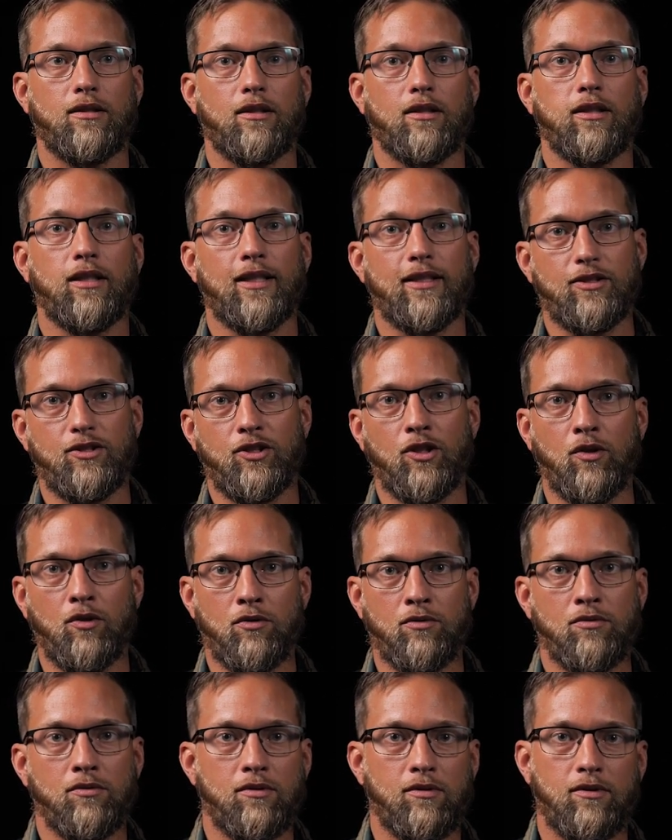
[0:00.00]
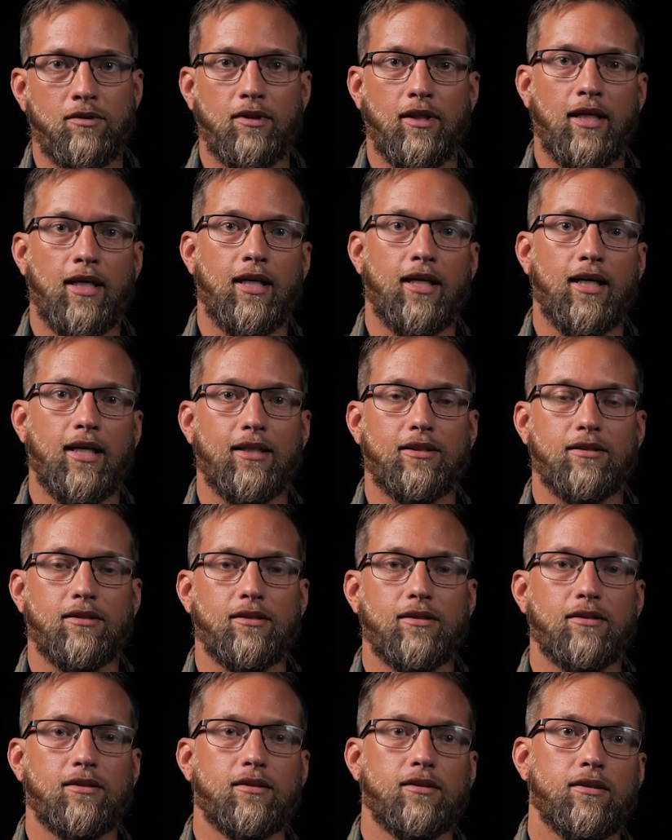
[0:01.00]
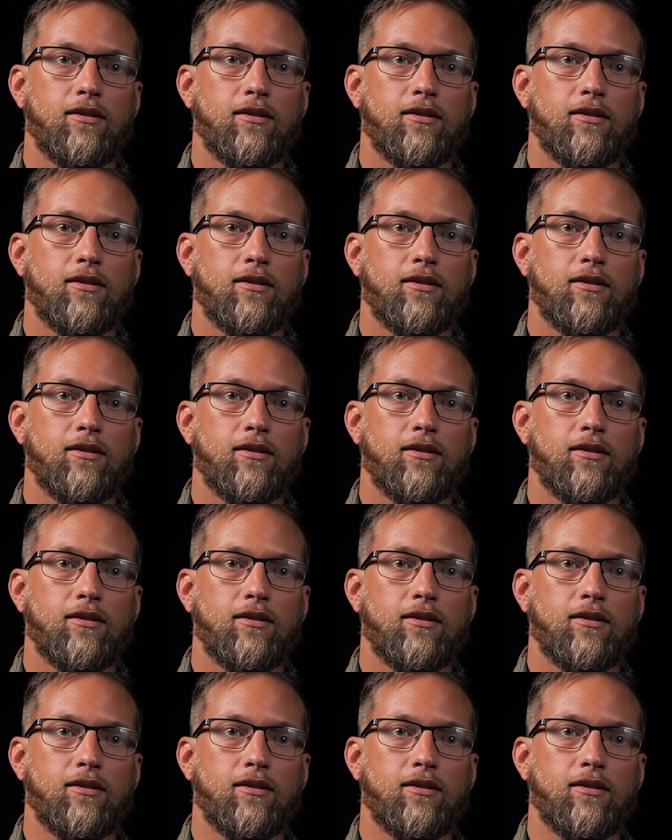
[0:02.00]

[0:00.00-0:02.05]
Clint Jones had actually